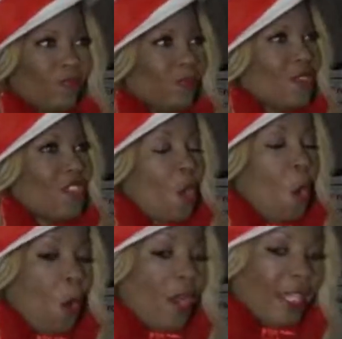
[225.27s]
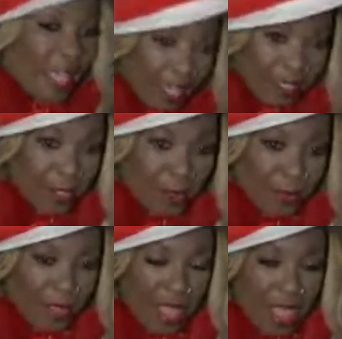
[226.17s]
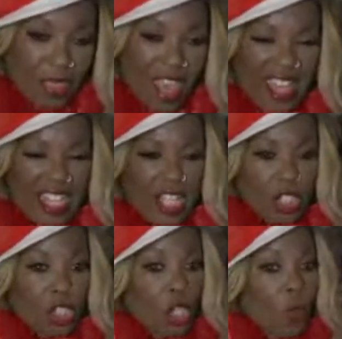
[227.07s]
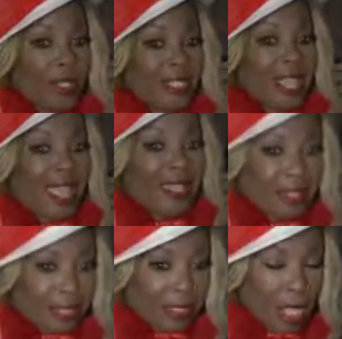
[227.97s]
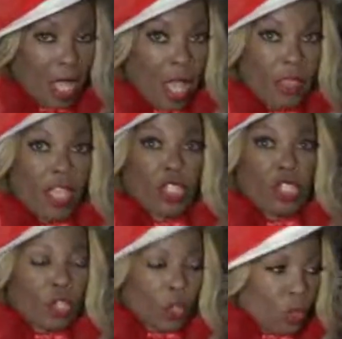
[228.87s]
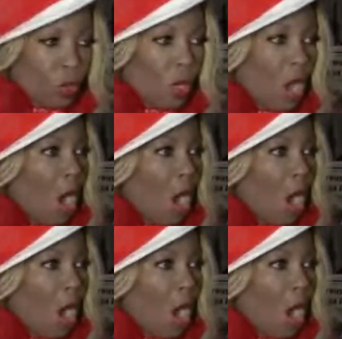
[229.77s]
the orgasm that is so intense that you